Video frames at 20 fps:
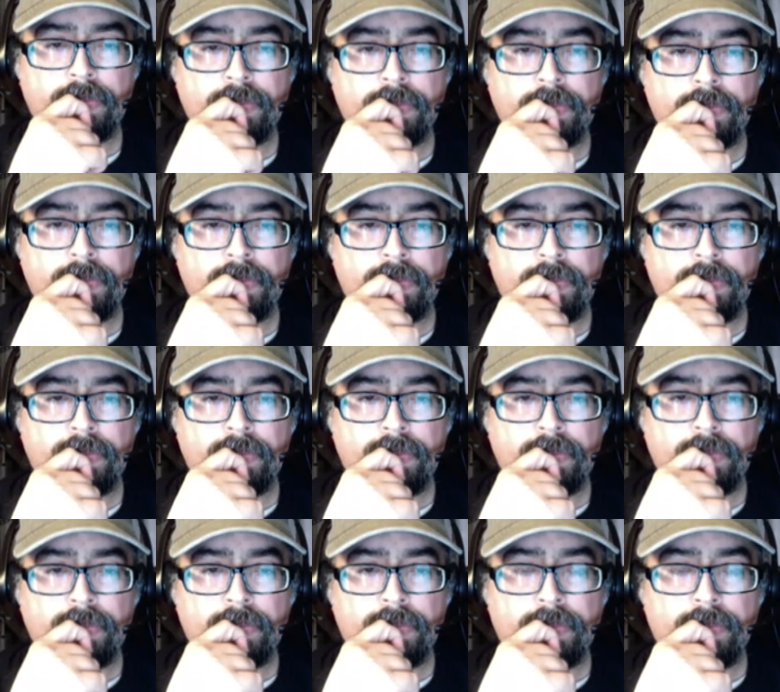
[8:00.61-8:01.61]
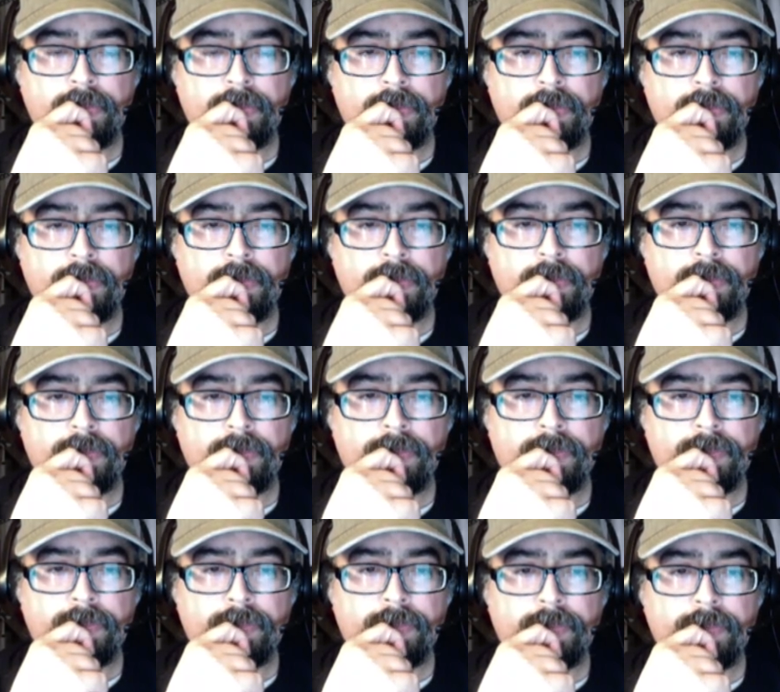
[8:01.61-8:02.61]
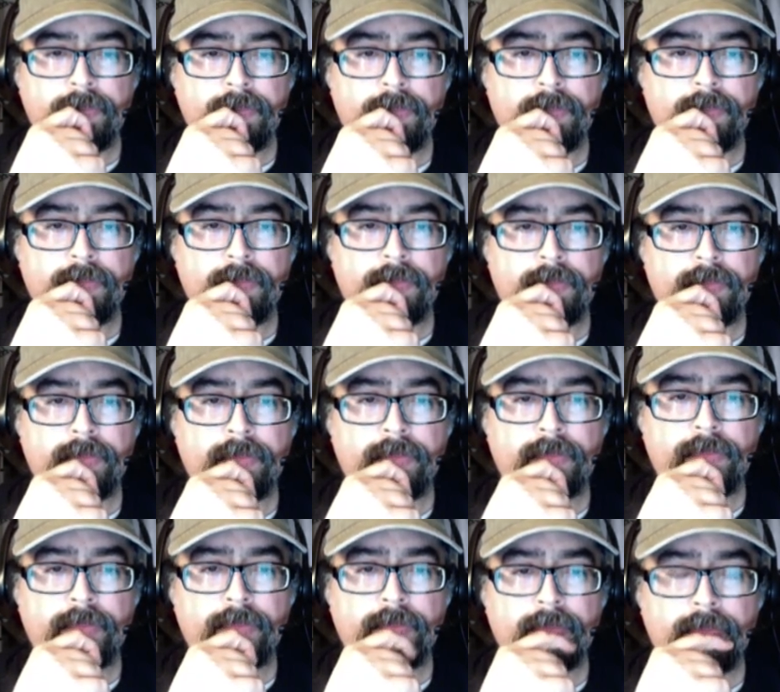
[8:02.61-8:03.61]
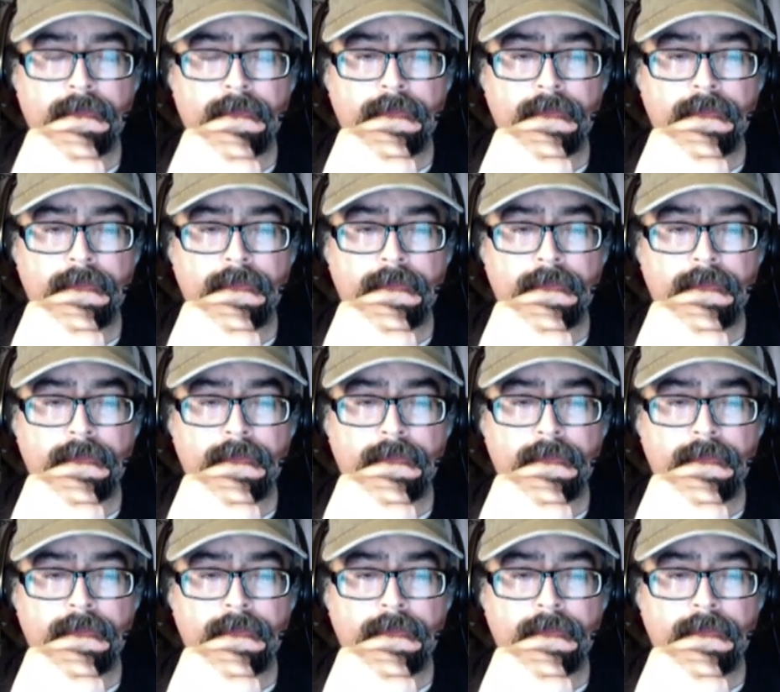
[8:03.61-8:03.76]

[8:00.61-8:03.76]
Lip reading: The person shown says nothing.